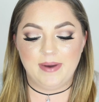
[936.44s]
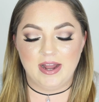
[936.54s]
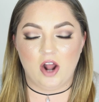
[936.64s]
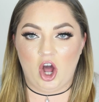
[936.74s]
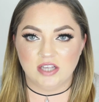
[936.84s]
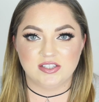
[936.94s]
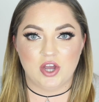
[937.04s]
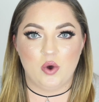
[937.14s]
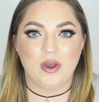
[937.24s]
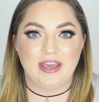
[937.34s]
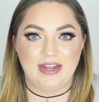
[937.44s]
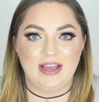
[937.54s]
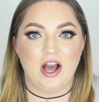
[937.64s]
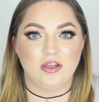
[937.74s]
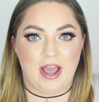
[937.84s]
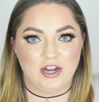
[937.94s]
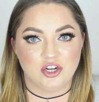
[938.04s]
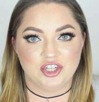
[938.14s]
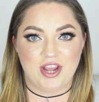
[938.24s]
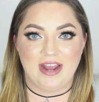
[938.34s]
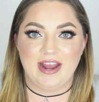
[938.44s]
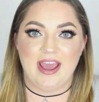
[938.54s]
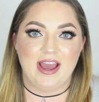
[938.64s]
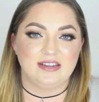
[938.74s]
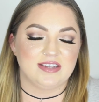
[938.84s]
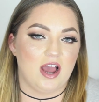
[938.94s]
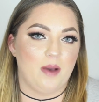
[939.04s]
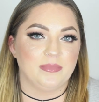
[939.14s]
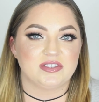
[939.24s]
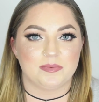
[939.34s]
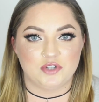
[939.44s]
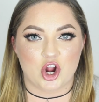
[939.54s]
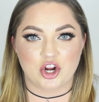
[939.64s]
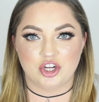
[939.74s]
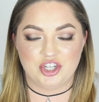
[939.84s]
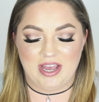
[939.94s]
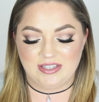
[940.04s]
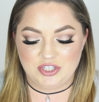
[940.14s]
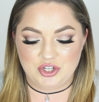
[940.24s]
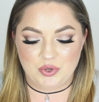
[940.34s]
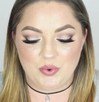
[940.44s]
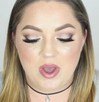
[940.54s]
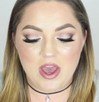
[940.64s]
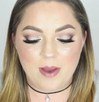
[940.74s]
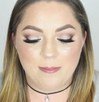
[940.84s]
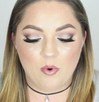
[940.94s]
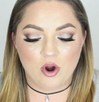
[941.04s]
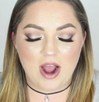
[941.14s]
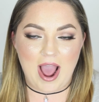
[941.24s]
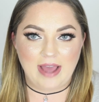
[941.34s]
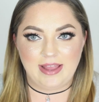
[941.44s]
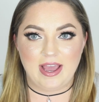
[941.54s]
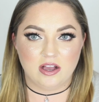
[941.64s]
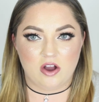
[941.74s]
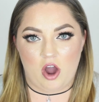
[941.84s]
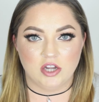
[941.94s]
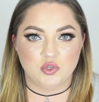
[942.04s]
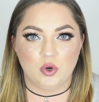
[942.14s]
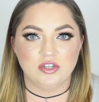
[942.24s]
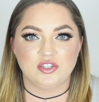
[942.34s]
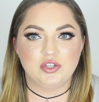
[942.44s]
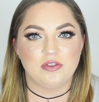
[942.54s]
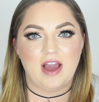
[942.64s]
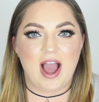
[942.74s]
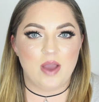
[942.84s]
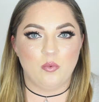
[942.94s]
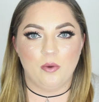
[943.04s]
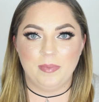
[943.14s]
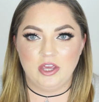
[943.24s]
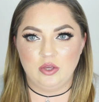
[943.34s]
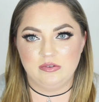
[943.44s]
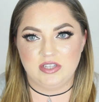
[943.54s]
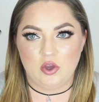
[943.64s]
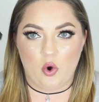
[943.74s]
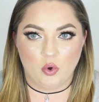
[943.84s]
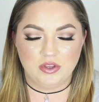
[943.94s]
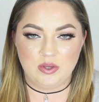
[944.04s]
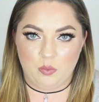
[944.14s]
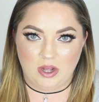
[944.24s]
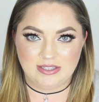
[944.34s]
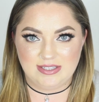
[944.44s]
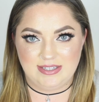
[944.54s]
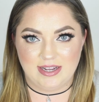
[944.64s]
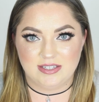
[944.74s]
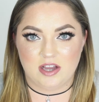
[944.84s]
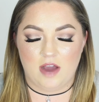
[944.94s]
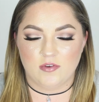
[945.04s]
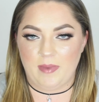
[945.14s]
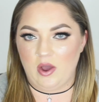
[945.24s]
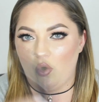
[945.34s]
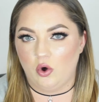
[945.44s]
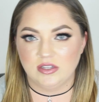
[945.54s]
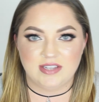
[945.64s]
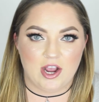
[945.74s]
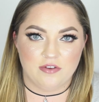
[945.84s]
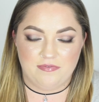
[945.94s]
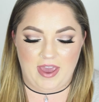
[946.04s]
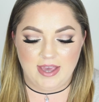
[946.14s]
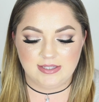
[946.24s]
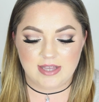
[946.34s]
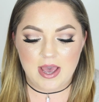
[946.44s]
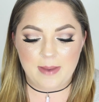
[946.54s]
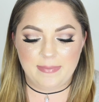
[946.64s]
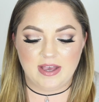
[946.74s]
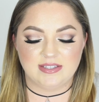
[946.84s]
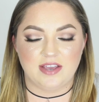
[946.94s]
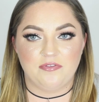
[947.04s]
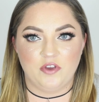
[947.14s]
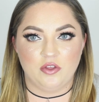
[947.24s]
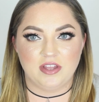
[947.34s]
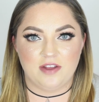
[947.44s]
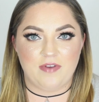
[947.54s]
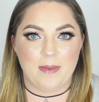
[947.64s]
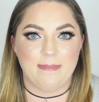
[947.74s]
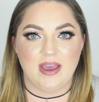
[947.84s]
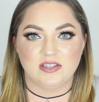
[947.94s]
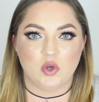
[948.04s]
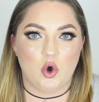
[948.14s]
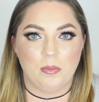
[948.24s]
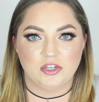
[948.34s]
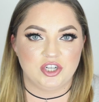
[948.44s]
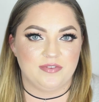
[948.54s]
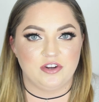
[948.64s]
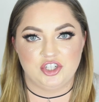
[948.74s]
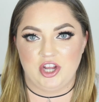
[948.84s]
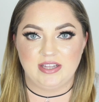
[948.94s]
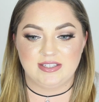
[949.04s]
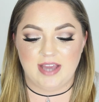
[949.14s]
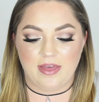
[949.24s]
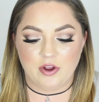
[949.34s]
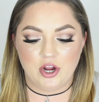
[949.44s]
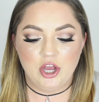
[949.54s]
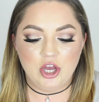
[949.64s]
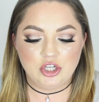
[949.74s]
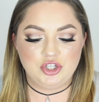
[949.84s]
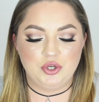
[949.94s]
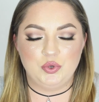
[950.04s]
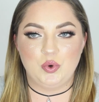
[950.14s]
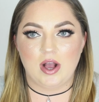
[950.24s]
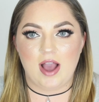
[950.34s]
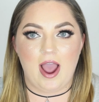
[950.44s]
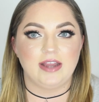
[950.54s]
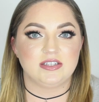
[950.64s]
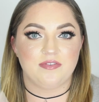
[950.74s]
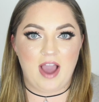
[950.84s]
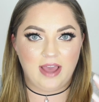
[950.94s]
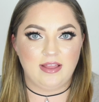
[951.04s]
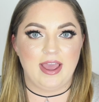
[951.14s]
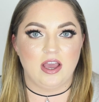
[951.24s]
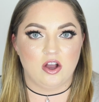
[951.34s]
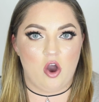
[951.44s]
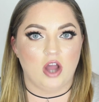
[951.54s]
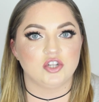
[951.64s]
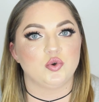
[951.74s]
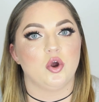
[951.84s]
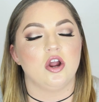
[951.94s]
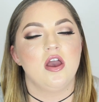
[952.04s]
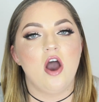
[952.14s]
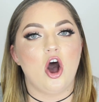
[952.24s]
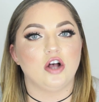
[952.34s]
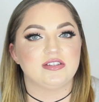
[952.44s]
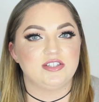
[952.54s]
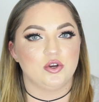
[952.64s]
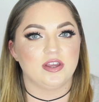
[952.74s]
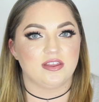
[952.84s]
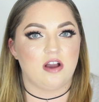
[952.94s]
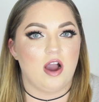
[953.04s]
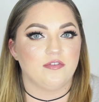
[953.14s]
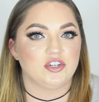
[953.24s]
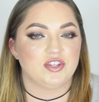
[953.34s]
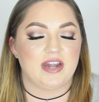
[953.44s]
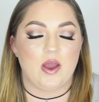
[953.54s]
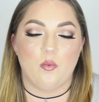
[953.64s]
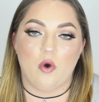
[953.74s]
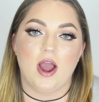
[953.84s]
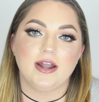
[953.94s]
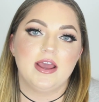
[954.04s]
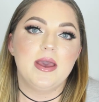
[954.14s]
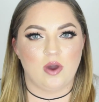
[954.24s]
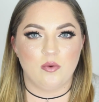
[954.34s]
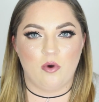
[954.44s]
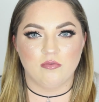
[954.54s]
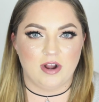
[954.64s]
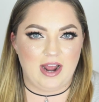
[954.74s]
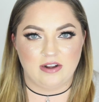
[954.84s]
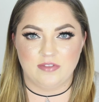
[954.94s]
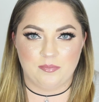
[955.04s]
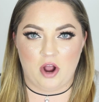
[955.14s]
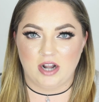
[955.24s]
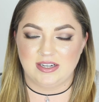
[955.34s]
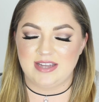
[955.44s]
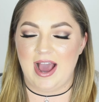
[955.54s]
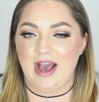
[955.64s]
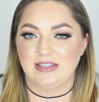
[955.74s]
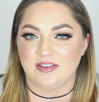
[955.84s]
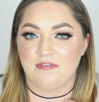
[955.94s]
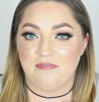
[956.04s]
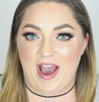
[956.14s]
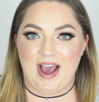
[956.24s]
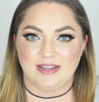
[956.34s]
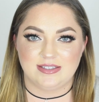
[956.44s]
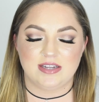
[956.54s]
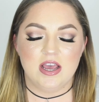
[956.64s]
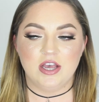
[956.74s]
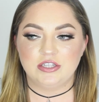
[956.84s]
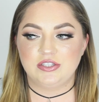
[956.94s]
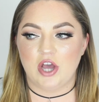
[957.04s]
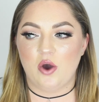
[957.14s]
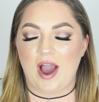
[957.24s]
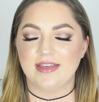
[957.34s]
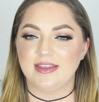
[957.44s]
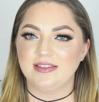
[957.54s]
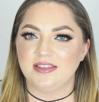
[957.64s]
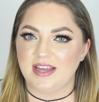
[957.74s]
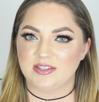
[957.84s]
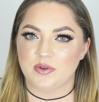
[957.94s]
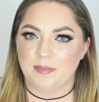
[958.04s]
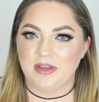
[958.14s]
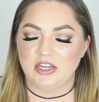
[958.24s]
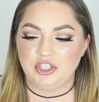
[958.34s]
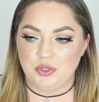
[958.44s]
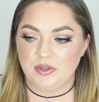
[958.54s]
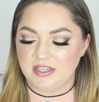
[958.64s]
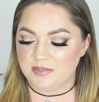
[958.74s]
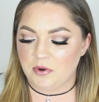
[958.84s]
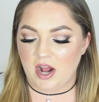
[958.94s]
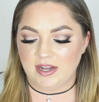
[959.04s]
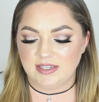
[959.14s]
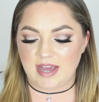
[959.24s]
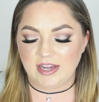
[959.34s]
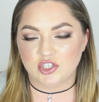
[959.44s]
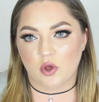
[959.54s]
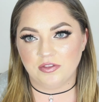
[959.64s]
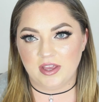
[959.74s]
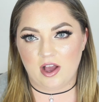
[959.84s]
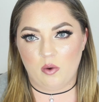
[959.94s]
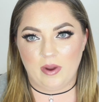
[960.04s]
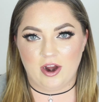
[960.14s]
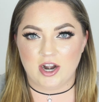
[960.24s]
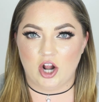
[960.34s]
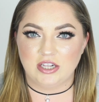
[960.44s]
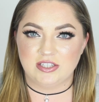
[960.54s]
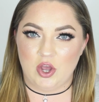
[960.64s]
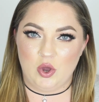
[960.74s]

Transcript: but also getting a lighter shade and um, some darker shades to more highlight and contour, so that I won't be using only one stick to cover my whole entire face, because I feel that if I mix a whole bunch of different shades together to kind of highlight and contour contour, I'll still get the coverage that I want, so I won't run out of the product as fast. So I think that that's what I'm going to do with this product. I don't think I'll wear it on its